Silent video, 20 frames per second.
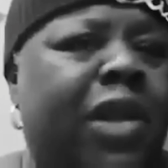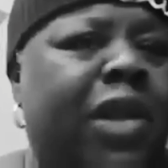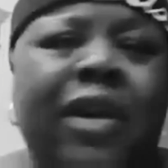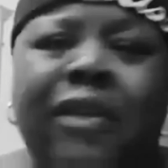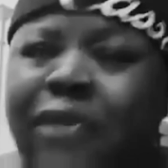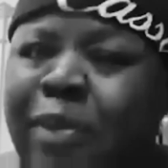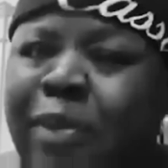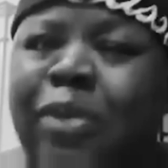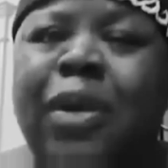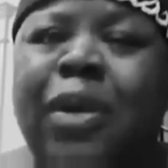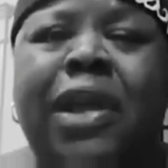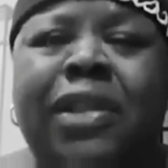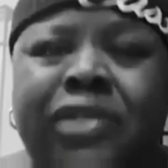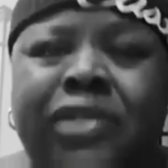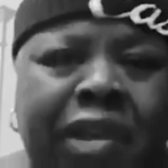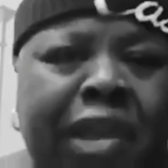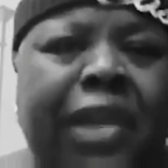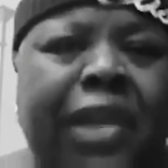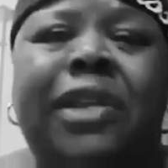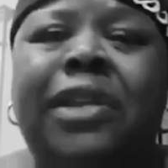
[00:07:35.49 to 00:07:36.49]
Cassi
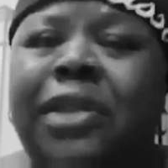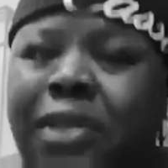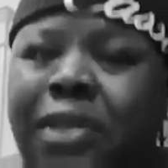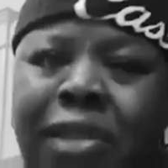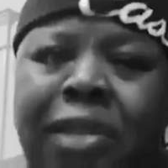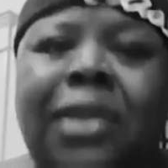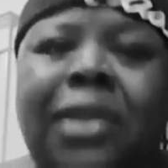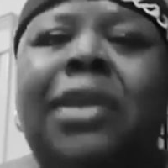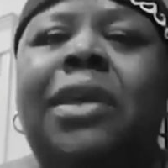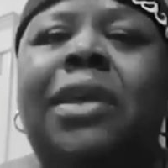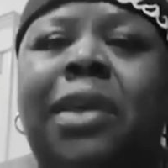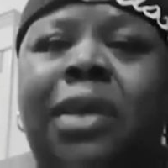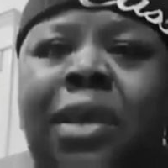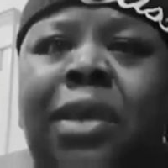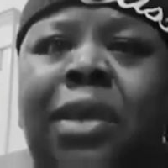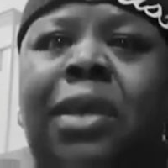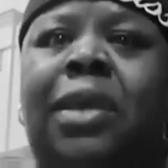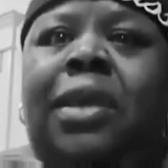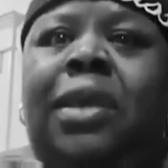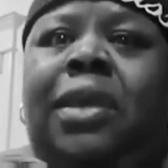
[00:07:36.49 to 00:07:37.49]
transformed what could
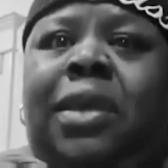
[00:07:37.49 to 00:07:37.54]
have been a